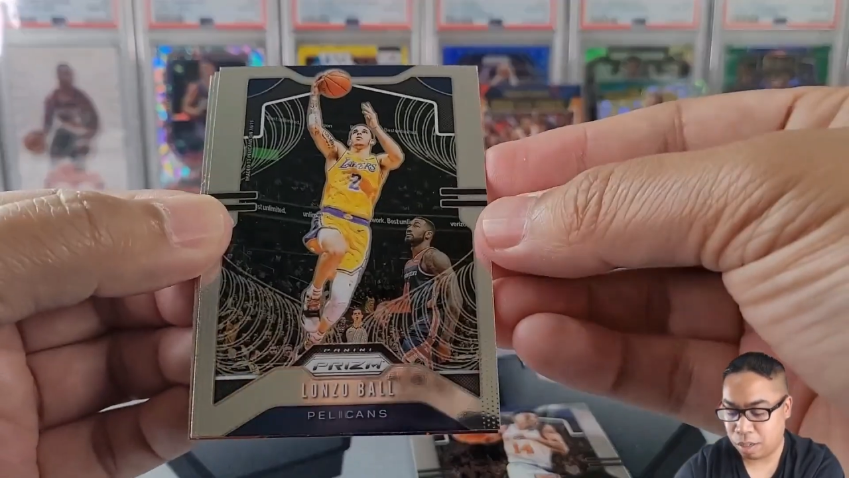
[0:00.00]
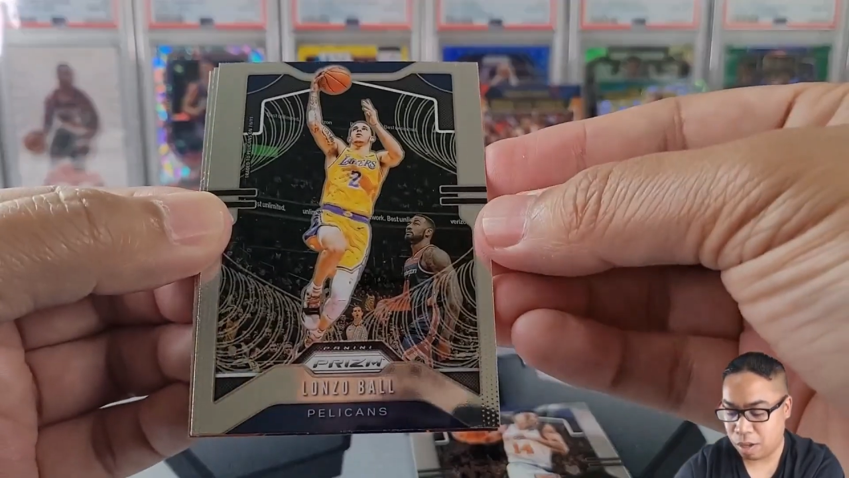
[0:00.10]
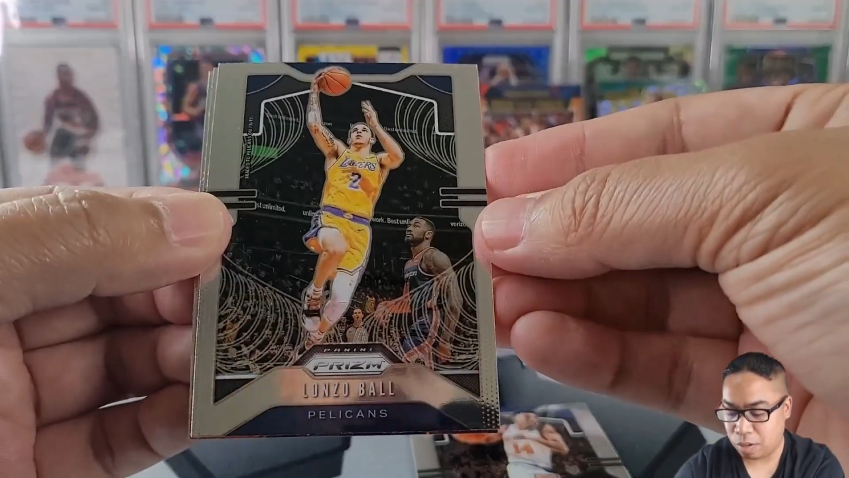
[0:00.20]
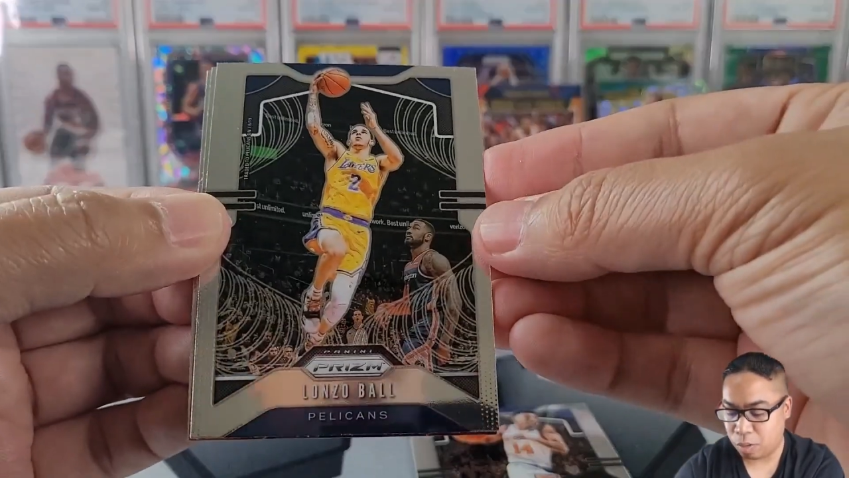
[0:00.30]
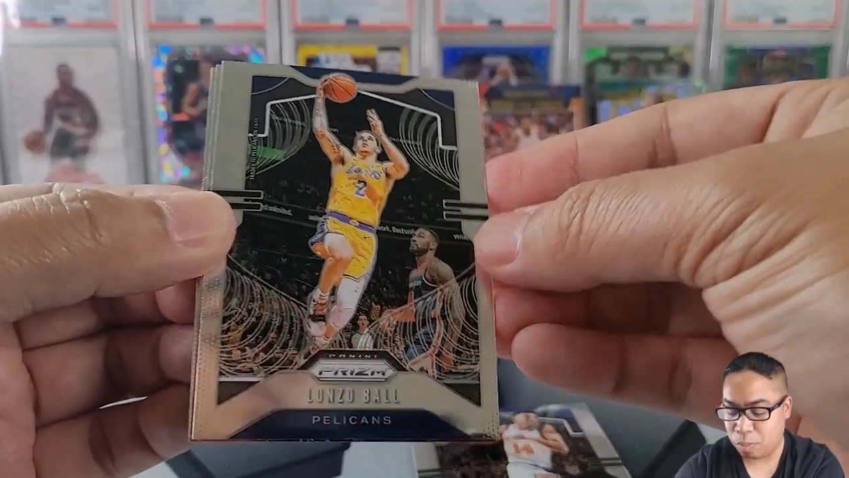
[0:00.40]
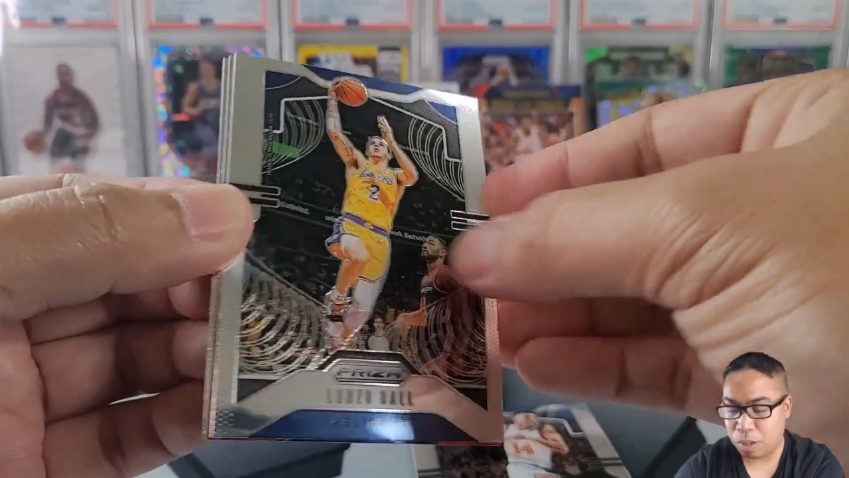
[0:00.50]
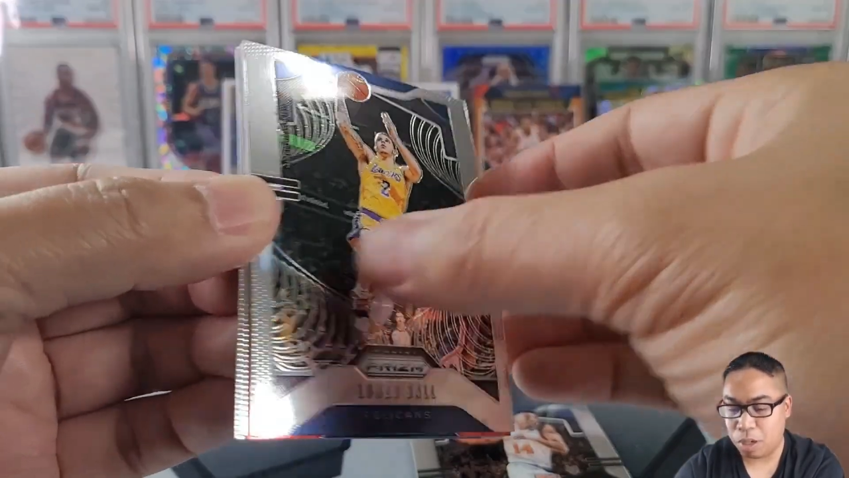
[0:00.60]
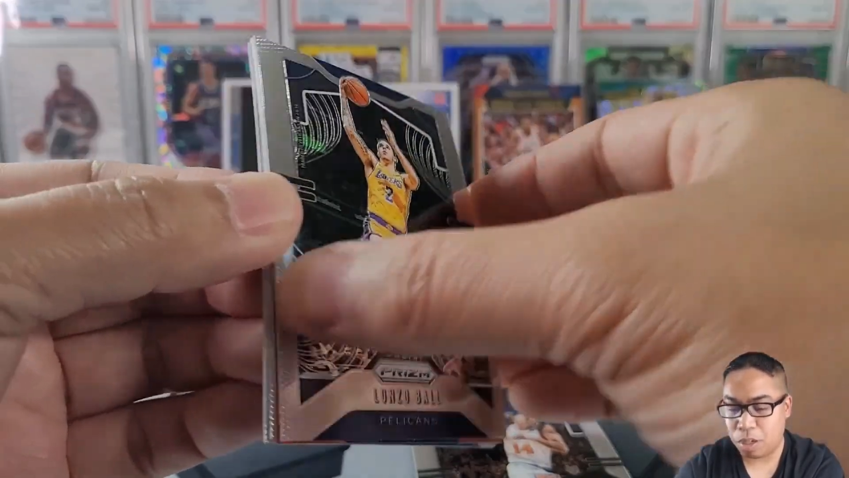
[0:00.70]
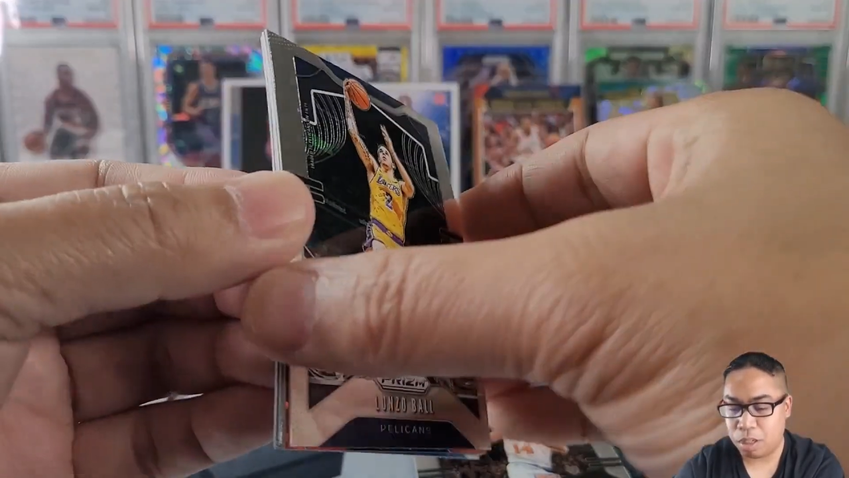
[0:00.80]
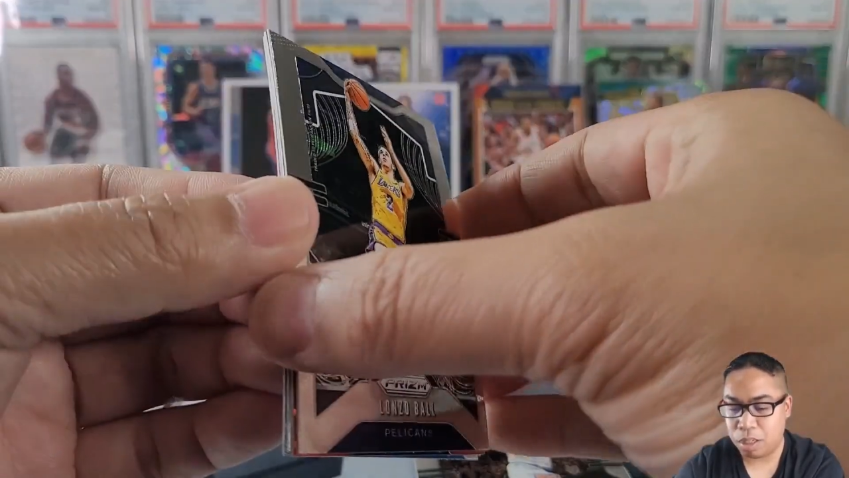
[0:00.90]
Lonzo
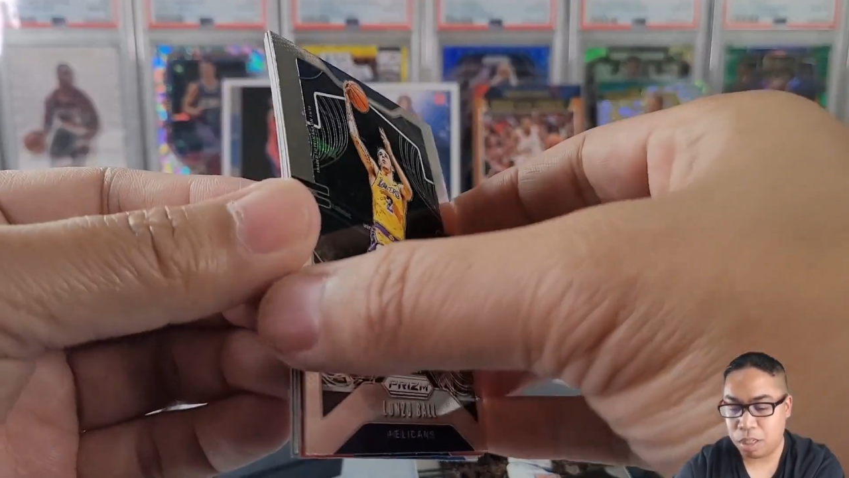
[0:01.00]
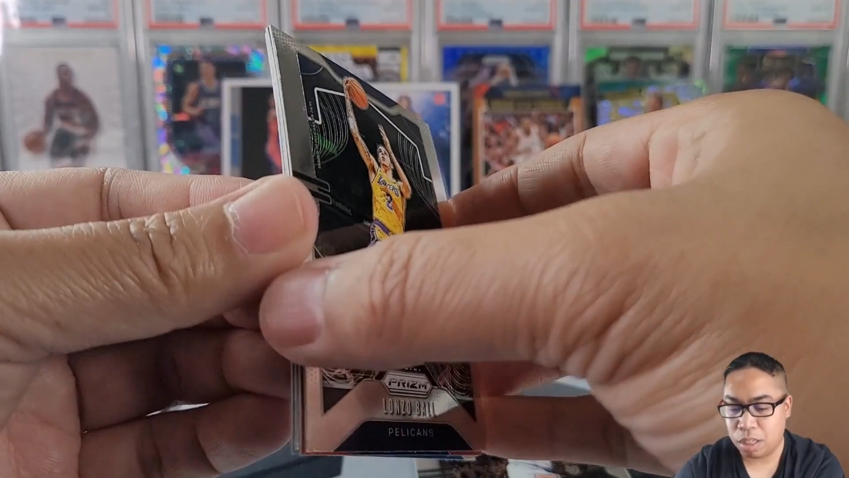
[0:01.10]
Ball.